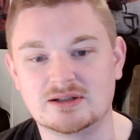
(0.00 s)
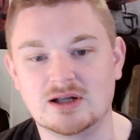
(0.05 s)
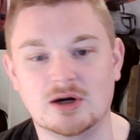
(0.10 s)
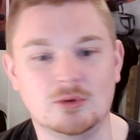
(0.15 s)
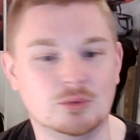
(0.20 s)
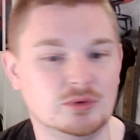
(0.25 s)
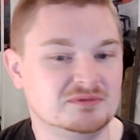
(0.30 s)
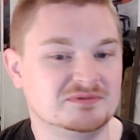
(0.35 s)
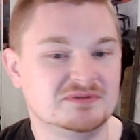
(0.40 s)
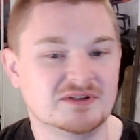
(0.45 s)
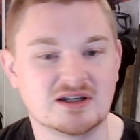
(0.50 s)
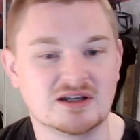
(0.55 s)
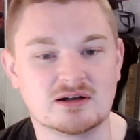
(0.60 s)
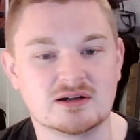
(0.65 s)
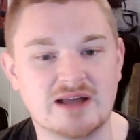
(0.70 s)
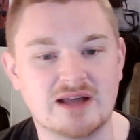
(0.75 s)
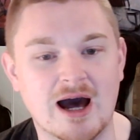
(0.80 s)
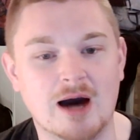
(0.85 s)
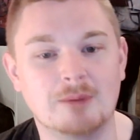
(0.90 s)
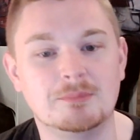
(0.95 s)
know, we'll figure
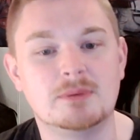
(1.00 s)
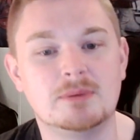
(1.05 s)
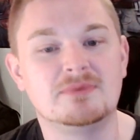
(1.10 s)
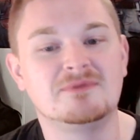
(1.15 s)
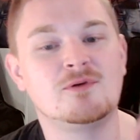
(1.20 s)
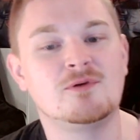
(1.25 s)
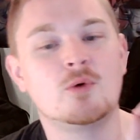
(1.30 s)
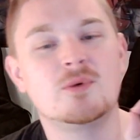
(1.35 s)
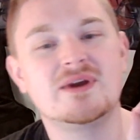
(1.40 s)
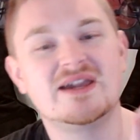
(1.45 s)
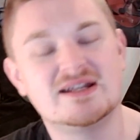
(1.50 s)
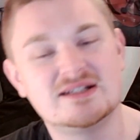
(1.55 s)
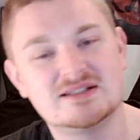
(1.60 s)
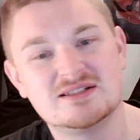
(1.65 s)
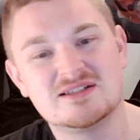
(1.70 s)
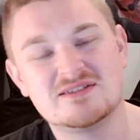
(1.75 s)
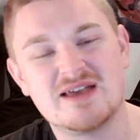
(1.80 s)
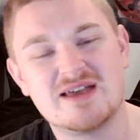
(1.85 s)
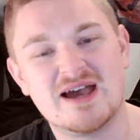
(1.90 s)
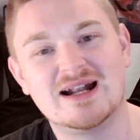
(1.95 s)
it out. But before we get
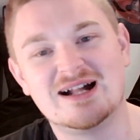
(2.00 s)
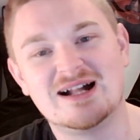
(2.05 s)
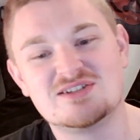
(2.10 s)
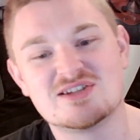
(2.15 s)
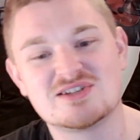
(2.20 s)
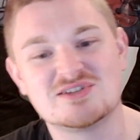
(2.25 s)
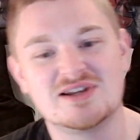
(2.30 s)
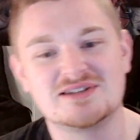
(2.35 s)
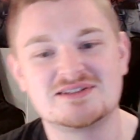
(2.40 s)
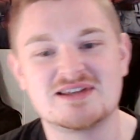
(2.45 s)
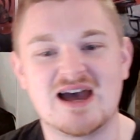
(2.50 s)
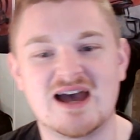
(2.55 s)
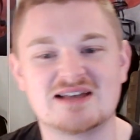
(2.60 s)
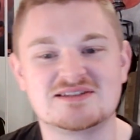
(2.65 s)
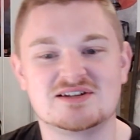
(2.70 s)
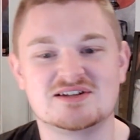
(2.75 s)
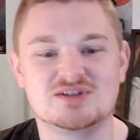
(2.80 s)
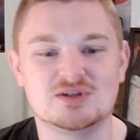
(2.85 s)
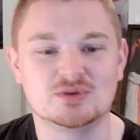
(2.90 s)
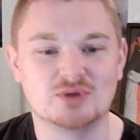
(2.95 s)
into that, I'd just like to
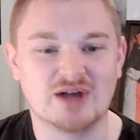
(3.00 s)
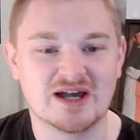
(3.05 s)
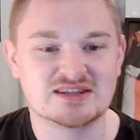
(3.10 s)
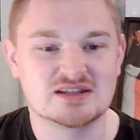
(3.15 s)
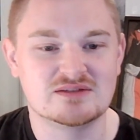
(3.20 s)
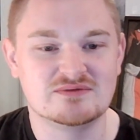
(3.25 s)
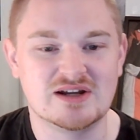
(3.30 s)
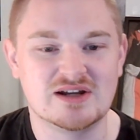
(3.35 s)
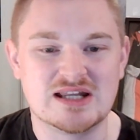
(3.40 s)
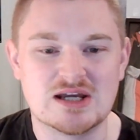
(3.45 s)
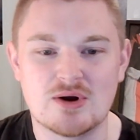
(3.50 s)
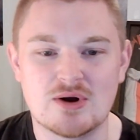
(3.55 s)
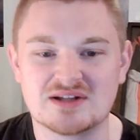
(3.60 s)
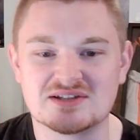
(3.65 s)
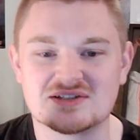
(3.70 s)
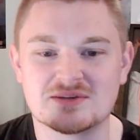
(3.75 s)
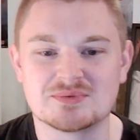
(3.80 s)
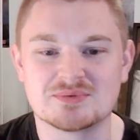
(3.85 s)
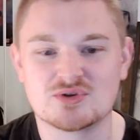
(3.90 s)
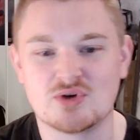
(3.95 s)
ask that you like the video
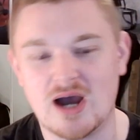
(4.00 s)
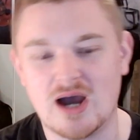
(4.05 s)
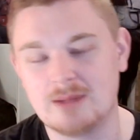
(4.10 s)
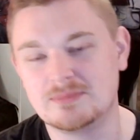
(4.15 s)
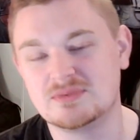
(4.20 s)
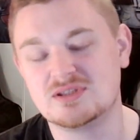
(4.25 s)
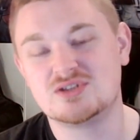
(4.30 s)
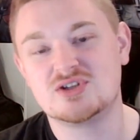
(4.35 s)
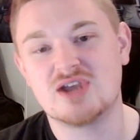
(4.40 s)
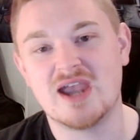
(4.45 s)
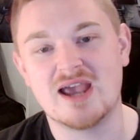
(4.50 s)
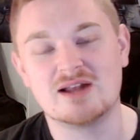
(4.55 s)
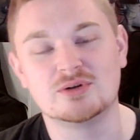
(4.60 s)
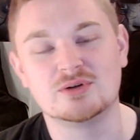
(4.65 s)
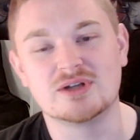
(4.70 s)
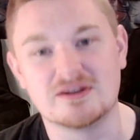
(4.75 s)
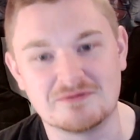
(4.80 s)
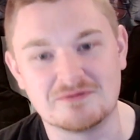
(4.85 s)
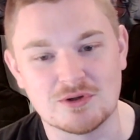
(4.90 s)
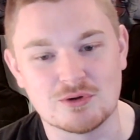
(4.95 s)
and subscribe to the channel
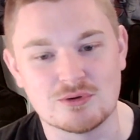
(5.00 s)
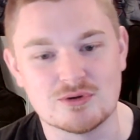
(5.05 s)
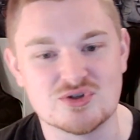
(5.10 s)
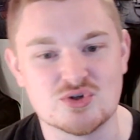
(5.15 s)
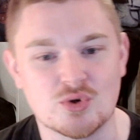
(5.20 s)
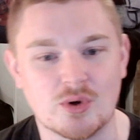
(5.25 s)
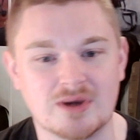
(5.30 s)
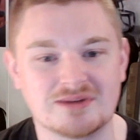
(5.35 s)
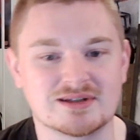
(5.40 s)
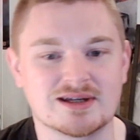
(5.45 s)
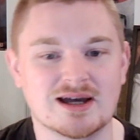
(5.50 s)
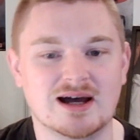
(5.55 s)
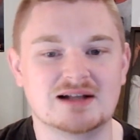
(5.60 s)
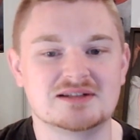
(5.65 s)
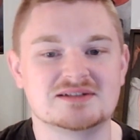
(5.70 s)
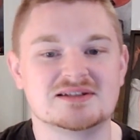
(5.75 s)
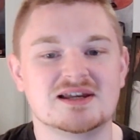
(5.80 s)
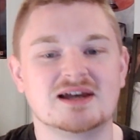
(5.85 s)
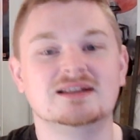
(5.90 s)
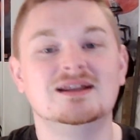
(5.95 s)
if you're enjoying the
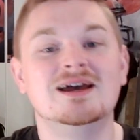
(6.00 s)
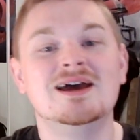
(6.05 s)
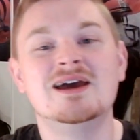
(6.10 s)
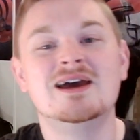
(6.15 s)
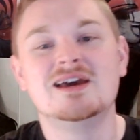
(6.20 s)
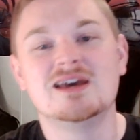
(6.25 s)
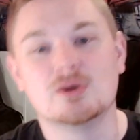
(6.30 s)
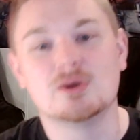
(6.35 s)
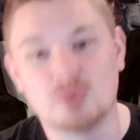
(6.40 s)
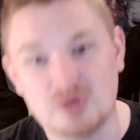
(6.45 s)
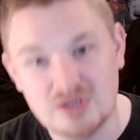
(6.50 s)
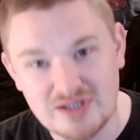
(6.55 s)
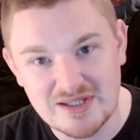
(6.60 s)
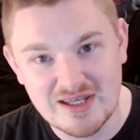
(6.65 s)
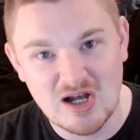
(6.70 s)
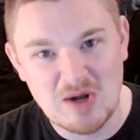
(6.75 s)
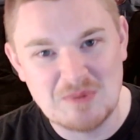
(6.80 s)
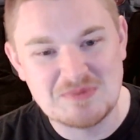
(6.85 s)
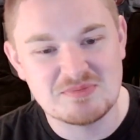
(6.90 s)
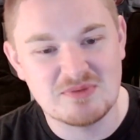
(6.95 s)
content. It really
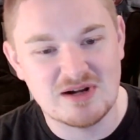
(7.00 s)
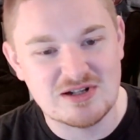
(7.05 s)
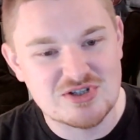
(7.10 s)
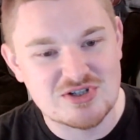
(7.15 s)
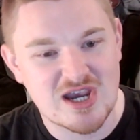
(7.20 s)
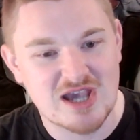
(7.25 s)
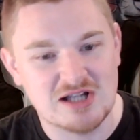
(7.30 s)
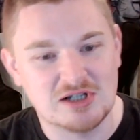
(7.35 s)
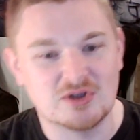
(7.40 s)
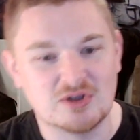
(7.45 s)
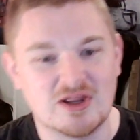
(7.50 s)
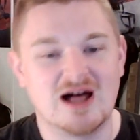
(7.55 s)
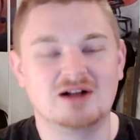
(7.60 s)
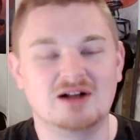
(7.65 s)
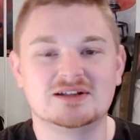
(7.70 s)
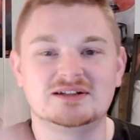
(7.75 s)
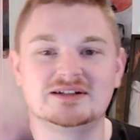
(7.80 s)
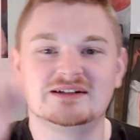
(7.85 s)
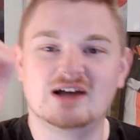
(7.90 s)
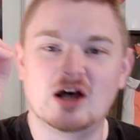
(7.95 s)
helps my channel
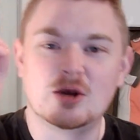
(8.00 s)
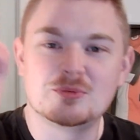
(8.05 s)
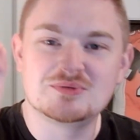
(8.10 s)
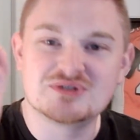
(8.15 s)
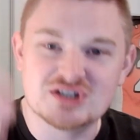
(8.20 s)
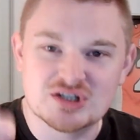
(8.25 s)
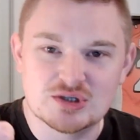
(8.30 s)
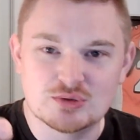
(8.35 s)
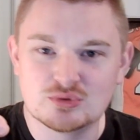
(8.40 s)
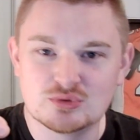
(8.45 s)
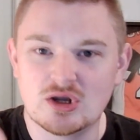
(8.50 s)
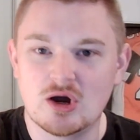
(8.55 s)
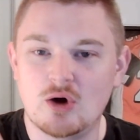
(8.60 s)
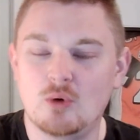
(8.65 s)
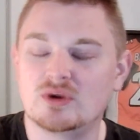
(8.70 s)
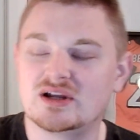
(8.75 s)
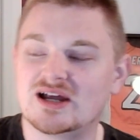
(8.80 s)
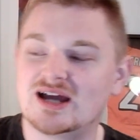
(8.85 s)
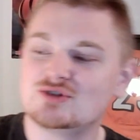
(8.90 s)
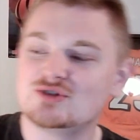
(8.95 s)
out, and it helps you know
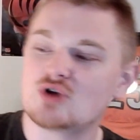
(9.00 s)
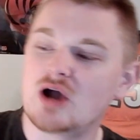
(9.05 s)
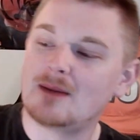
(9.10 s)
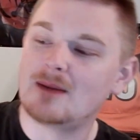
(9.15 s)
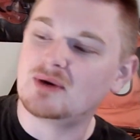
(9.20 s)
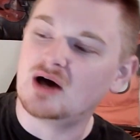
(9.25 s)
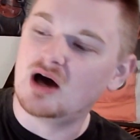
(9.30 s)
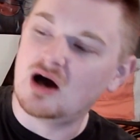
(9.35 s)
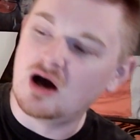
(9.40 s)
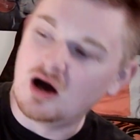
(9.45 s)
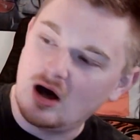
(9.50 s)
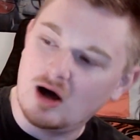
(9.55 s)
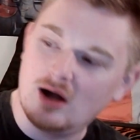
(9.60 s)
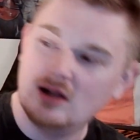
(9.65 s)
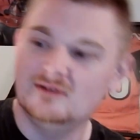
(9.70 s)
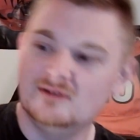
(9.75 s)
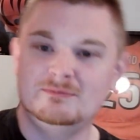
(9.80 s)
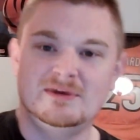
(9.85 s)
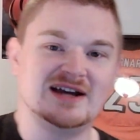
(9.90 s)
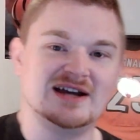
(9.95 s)
when I drop
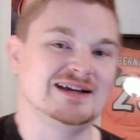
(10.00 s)
all of my